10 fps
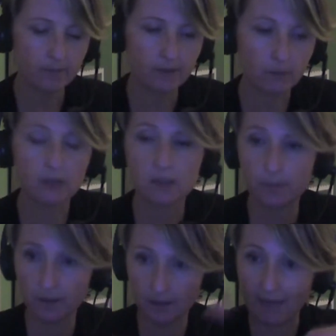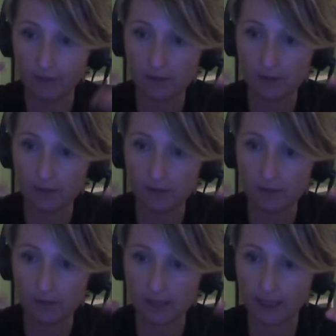for multiple levels in
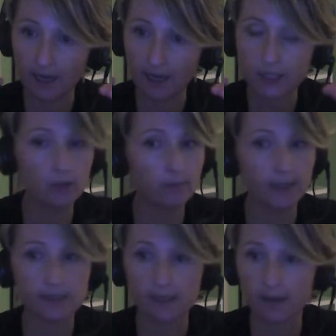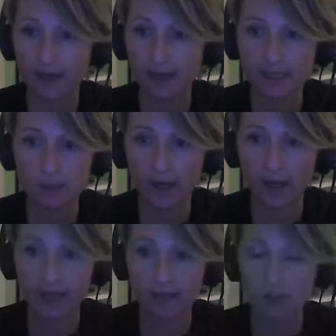the classroom, it's a nice
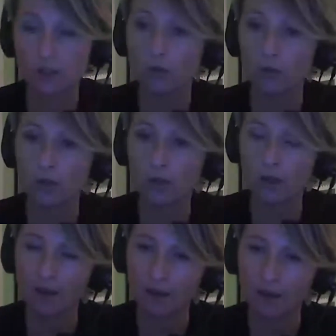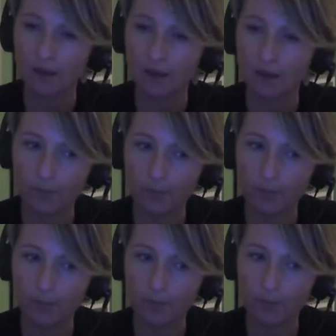way to
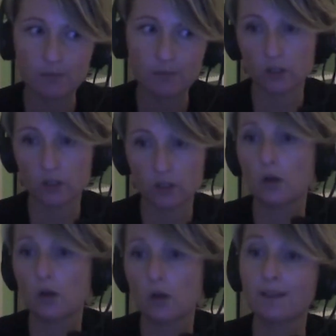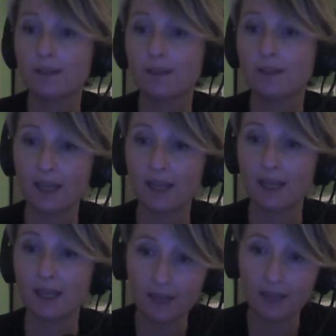make your students also feel like they
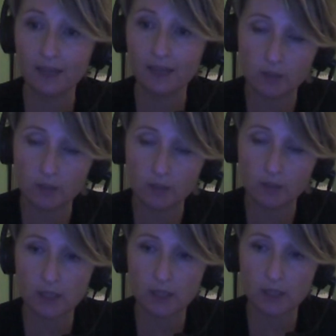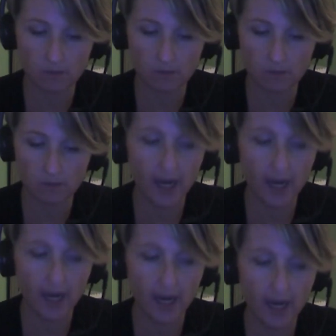can contribute and
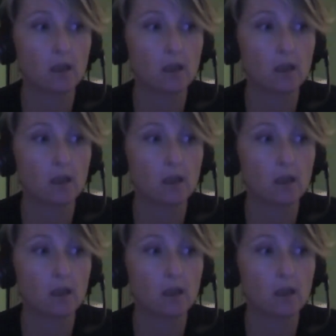perhaps